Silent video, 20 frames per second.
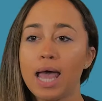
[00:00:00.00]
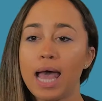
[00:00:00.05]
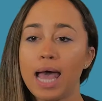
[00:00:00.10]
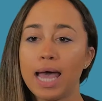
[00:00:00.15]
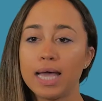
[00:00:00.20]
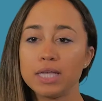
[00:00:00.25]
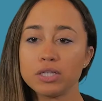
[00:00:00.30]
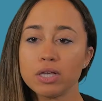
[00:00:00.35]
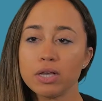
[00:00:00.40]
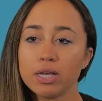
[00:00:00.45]

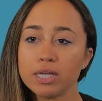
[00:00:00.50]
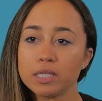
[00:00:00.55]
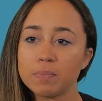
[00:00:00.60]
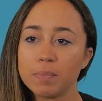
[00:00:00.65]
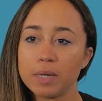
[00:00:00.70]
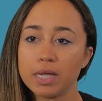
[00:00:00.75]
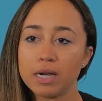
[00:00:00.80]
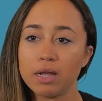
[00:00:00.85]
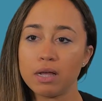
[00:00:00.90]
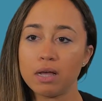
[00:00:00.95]
IGEL has
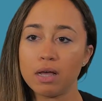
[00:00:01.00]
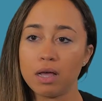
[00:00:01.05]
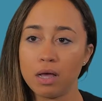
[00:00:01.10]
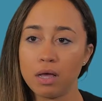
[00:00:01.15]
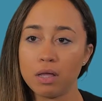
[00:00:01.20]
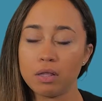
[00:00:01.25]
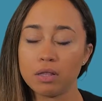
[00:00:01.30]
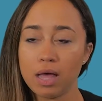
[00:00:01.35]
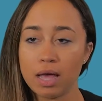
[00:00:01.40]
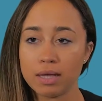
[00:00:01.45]
been
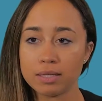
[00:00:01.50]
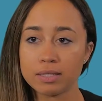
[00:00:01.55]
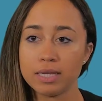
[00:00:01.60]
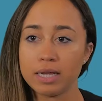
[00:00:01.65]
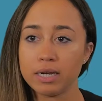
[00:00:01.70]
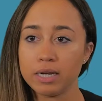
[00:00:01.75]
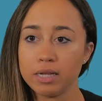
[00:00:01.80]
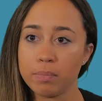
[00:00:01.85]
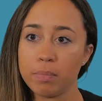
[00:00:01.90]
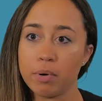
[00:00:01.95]
a
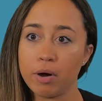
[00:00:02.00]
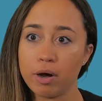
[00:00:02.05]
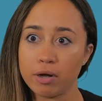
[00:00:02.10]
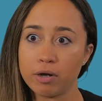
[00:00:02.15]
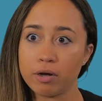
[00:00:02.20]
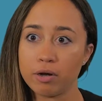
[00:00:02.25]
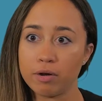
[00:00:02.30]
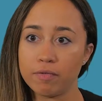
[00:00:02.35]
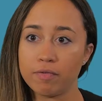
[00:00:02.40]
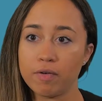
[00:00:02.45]
long-standing
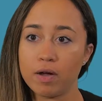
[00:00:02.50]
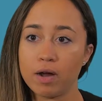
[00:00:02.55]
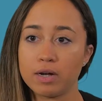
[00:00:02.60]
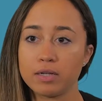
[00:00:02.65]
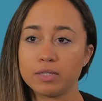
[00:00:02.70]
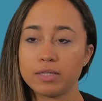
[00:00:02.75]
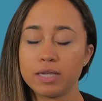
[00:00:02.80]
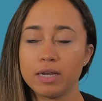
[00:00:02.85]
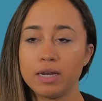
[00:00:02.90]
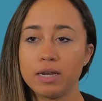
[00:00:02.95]
partner of
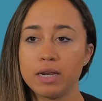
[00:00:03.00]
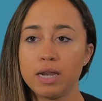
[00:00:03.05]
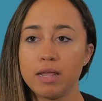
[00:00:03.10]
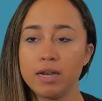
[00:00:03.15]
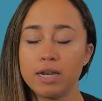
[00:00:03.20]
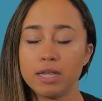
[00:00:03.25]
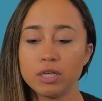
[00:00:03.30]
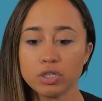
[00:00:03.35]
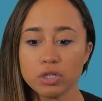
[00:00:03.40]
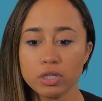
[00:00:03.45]
ours, and
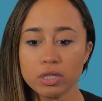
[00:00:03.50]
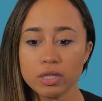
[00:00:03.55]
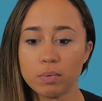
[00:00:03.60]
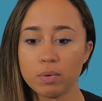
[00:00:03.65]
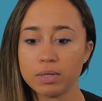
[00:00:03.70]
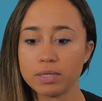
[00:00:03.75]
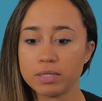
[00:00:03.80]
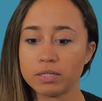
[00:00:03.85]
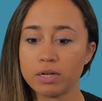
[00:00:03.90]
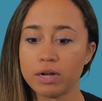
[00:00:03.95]
initially
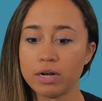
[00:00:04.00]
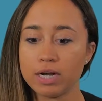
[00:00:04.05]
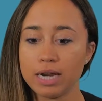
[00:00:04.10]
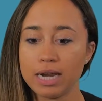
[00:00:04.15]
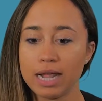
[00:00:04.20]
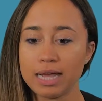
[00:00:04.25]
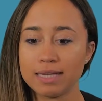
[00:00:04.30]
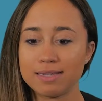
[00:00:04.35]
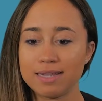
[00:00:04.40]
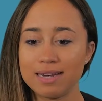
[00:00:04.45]
what started
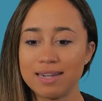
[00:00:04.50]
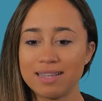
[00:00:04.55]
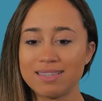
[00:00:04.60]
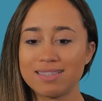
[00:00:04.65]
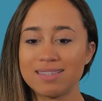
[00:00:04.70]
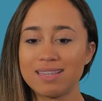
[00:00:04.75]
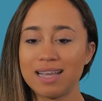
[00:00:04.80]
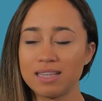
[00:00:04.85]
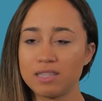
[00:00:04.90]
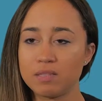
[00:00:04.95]
as an
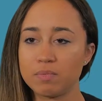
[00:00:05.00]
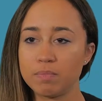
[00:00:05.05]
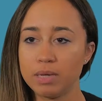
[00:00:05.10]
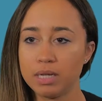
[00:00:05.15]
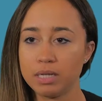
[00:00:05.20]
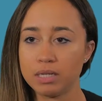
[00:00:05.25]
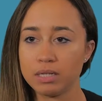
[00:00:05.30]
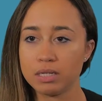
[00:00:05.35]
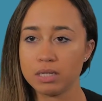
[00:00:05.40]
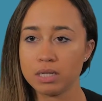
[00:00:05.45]

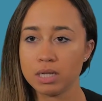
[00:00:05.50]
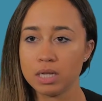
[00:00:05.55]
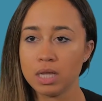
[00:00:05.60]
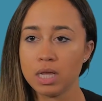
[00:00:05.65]
assessment,